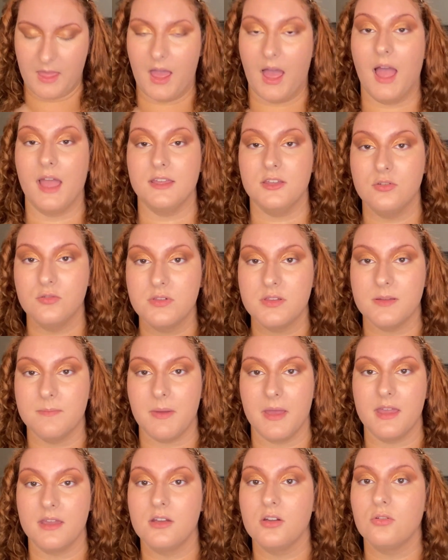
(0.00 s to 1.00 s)
I used to
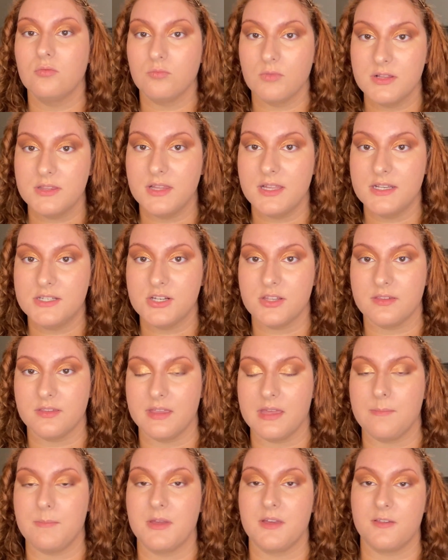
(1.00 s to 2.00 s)
bake
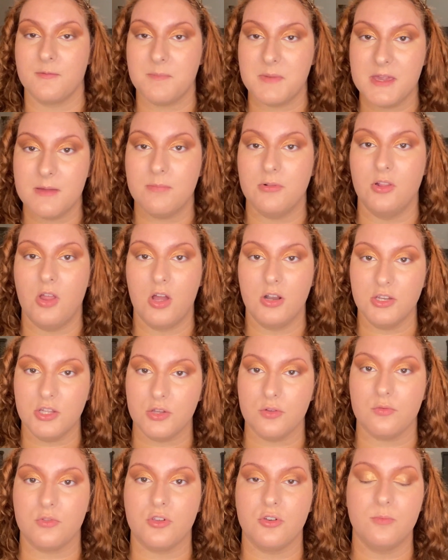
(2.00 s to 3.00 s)
religiously because people on
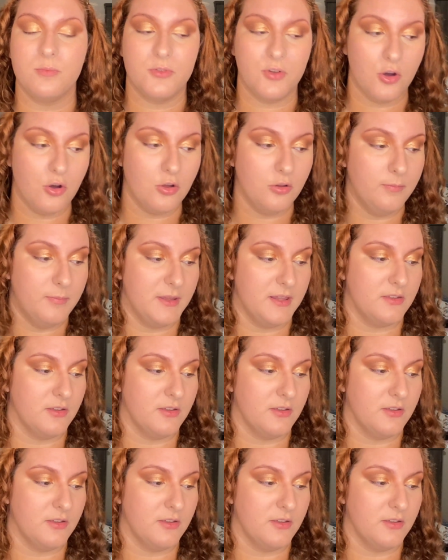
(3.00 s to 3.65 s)
YouTube told me